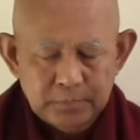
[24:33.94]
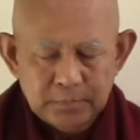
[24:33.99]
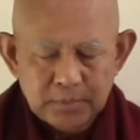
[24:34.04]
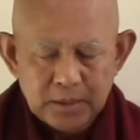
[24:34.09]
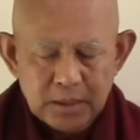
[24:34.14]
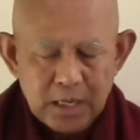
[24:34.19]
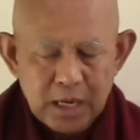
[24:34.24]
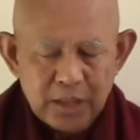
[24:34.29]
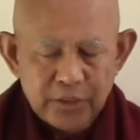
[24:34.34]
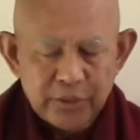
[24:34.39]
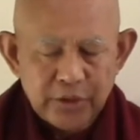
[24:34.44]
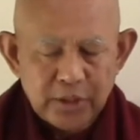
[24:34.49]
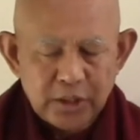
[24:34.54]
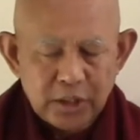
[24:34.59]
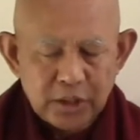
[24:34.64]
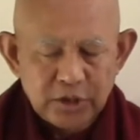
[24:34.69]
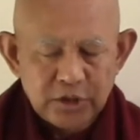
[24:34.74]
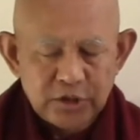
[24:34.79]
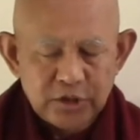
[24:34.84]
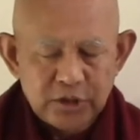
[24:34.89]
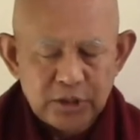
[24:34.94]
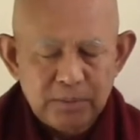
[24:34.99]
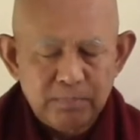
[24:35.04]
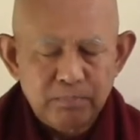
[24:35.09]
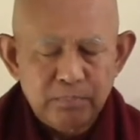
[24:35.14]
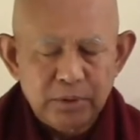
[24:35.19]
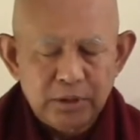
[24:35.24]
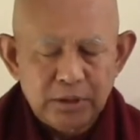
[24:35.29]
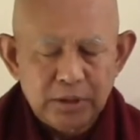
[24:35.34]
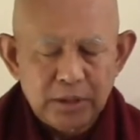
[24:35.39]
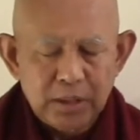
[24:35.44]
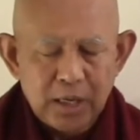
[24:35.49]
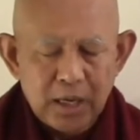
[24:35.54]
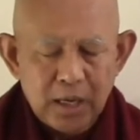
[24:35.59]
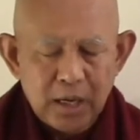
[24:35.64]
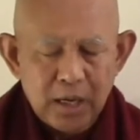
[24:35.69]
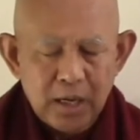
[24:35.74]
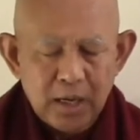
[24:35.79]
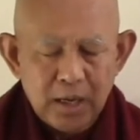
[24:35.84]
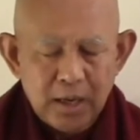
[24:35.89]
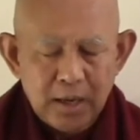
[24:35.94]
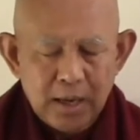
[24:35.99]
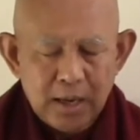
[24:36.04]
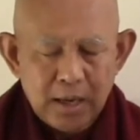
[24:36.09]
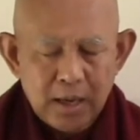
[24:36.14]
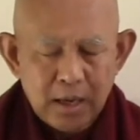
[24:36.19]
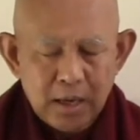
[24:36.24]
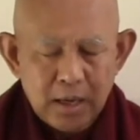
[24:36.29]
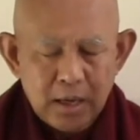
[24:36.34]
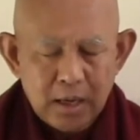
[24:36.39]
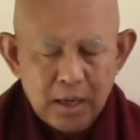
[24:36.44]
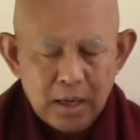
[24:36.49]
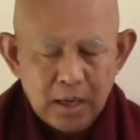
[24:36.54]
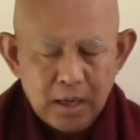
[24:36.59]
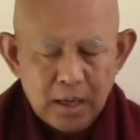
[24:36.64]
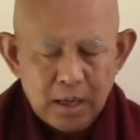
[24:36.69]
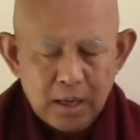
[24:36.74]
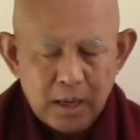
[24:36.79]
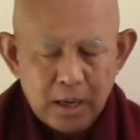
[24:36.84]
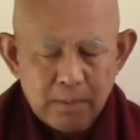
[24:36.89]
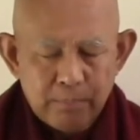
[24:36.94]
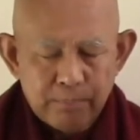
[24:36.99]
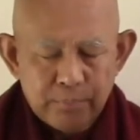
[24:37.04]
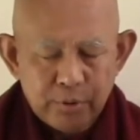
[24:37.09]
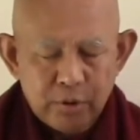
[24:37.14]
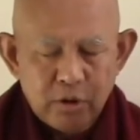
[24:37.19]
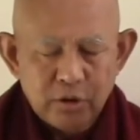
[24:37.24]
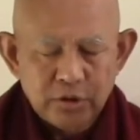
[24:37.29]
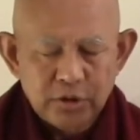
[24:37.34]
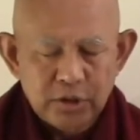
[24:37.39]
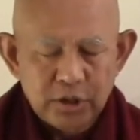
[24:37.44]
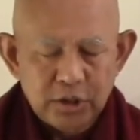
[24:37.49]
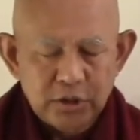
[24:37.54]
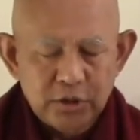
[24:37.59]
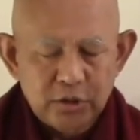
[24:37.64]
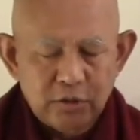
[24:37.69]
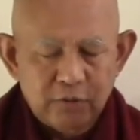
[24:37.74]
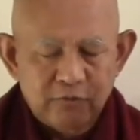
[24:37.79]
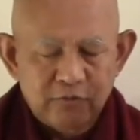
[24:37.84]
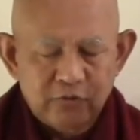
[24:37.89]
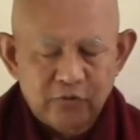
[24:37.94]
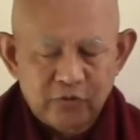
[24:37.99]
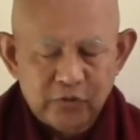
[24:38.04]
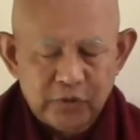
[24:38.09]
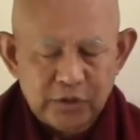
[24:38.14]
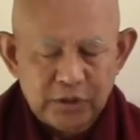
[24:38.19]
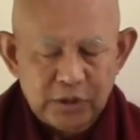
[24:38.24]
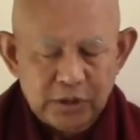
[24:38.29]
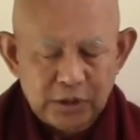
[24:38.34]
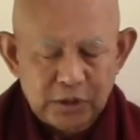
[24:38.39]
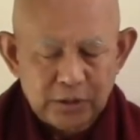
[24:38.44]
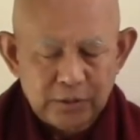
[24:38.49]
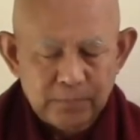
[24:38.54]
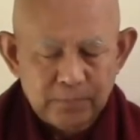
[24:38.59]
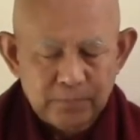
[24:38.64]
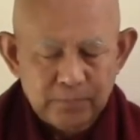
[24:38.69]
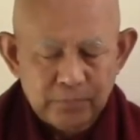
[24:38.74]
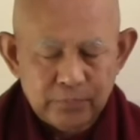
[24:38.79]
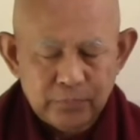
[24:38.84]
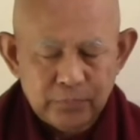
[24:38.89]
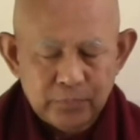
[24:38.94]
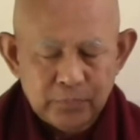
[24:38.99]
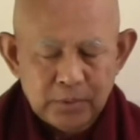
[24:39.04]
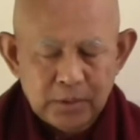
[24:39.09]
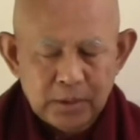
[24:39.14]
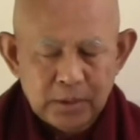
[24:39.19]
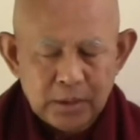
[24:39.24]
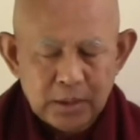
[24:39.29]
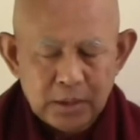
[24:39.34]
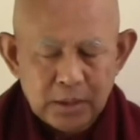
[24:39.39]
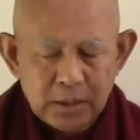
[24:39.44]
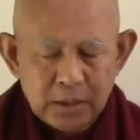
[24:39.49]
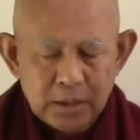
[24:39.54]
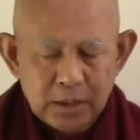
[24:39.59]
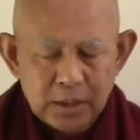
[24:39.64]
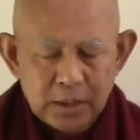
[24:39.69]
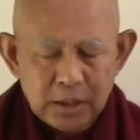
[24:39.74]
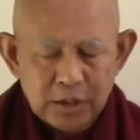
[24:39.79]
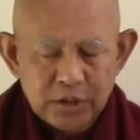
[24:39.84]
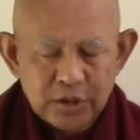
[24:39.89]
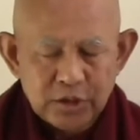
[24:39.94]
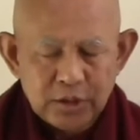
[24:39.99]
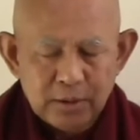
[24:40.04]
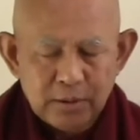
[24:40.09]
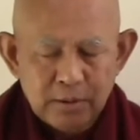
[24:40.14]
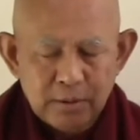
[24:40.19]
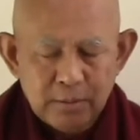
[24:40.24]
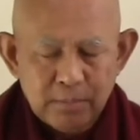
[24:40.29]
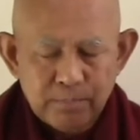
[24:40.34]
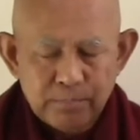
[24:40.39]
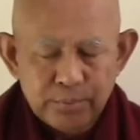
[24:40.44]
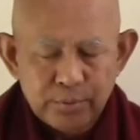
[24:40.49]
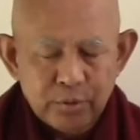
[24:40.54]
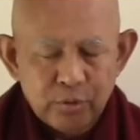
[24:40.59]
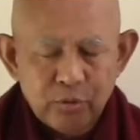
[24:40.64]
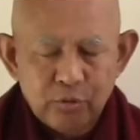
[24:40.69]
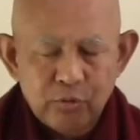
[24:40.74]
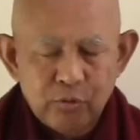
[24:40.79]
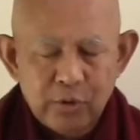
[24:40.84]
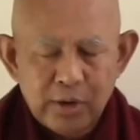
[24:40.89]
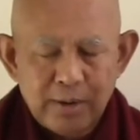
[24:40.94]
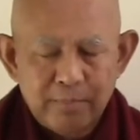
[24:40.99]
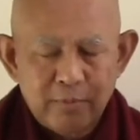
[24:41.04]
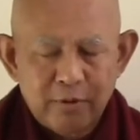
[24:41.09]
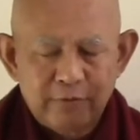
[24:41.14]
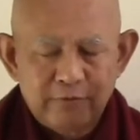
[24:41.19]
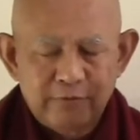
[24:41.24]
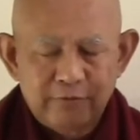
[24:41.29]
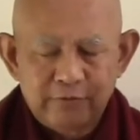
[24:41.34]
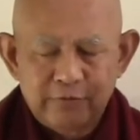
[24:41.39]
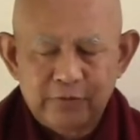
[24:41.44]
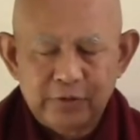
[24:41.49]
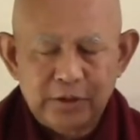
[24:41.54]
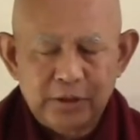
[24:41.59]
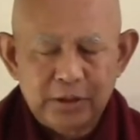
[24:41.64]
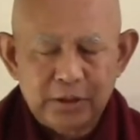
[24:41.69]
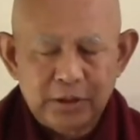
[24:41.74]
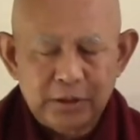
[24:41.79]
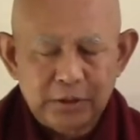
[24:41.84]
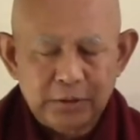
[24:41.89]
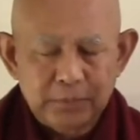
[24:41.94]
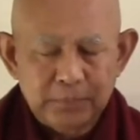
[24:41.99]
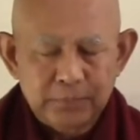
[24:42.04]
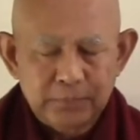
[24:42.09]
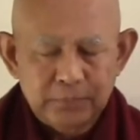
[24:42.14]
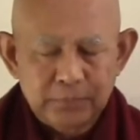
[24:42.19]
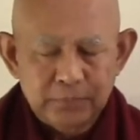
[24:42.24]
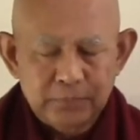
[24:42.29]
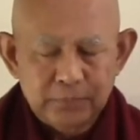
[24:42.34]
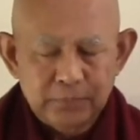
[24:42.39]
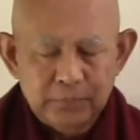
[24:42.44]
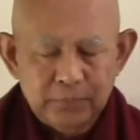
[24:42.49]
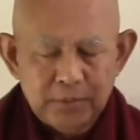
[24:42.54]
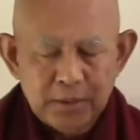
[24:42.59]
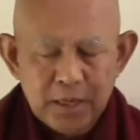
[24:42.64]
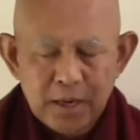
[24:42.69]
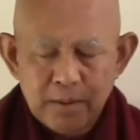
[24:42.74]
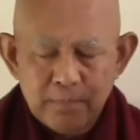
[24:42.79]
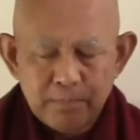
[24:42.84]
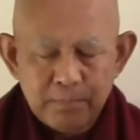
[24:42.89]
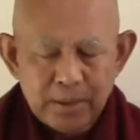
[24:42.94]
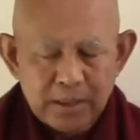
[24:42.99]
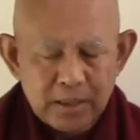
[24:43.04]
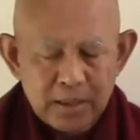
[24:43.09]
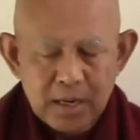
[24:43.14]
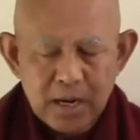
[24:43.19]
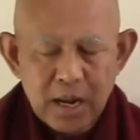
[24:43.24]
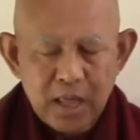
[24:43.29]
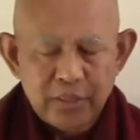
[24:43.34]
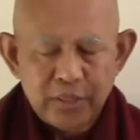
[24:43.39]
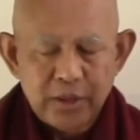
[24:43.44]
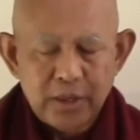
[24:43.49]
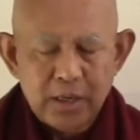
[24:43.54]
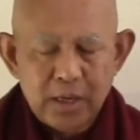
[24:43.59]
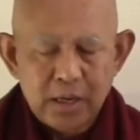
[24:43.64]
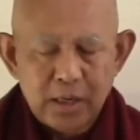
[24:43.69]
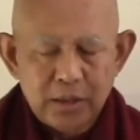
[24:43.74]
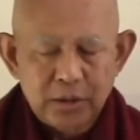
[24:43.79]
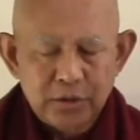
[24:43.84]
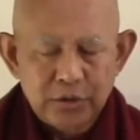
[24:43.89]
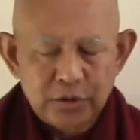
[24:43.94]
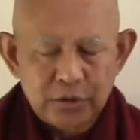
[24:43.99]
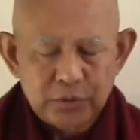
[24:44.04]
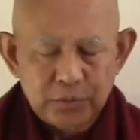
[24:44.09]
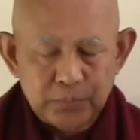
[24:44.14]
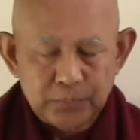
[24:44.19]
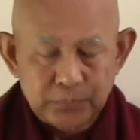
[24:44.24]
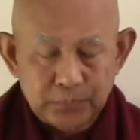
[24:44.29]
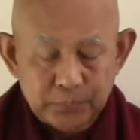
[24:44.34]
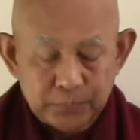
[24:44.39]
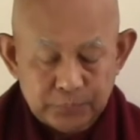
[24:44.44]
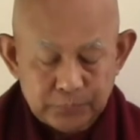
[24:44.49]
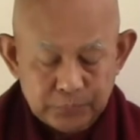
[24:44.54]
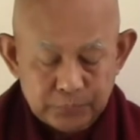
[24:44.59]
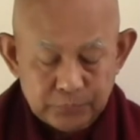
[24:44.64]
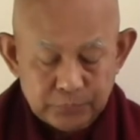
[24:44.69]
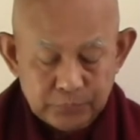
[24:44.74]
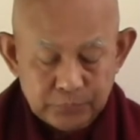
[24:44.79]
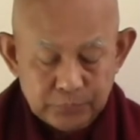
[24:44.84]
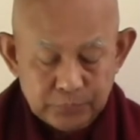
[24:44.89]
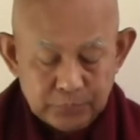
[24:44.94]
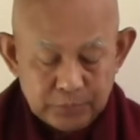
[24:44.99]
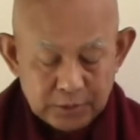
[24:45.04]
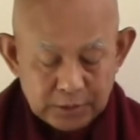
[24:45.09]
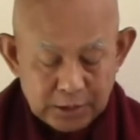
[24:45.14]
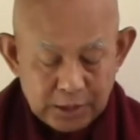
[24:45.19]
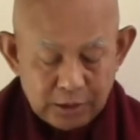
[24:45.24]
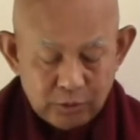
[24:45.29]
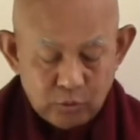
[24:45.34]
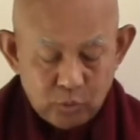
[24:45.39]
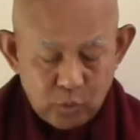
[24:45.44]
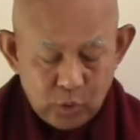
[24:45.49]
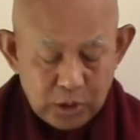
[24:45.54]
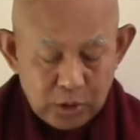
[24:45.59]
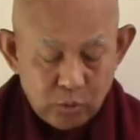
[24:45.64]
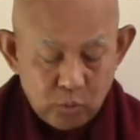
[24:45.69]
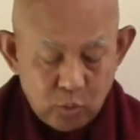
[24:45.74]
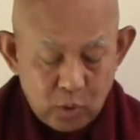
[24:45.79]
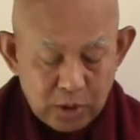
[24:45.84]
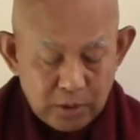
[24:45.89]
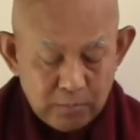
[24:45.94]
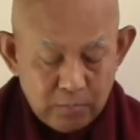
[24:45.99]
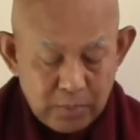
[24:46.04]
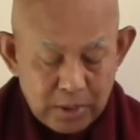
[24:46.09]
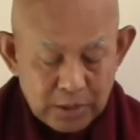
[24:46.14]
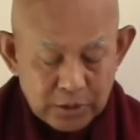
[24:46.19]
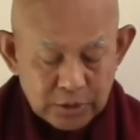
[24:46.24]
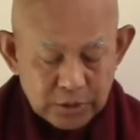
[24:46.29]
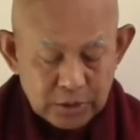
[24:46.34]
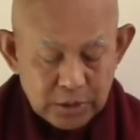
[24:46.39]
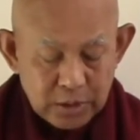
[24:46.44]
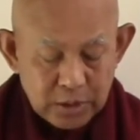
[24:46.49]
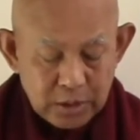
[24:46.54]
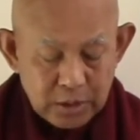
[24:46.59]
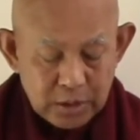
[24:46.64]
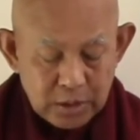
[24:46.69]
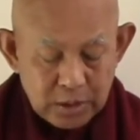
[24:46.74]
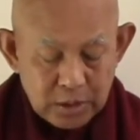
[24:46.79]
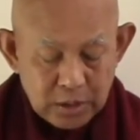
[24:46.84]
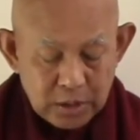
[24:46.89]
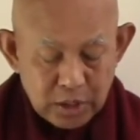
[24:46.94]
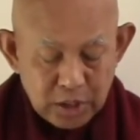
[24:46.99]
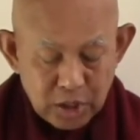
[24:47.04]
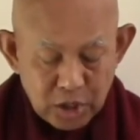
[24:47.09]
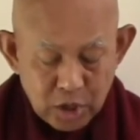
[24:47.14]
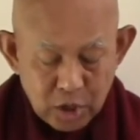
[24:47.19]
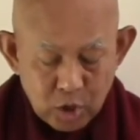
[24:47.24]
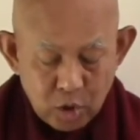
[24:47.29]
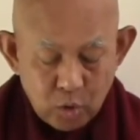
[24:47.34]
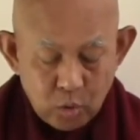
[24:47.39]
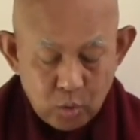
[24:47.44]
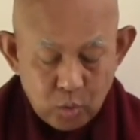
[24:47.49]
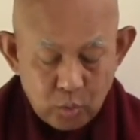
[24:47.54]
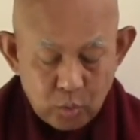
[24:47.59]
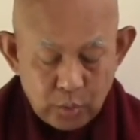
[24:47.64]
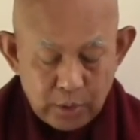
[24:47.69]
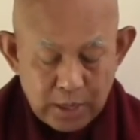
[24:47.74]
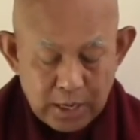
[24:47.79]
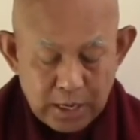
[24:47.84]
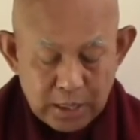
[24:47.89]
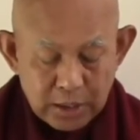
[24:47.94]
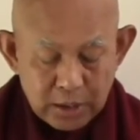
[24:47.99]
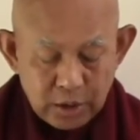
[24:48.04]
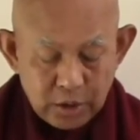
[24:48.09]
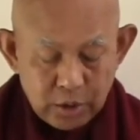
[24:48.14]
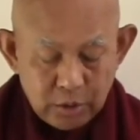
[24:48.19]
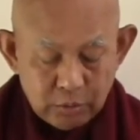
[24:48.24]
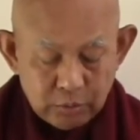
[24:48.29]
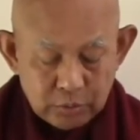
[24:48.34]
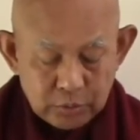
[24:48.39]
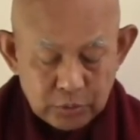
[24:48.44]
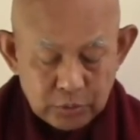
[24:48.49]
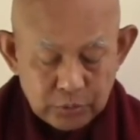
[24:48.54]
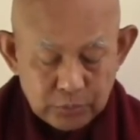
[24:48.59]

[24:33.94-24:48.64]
Nothing. Is simply a process of feeling. It's a program of feeling, but nothing else. That way one must know and note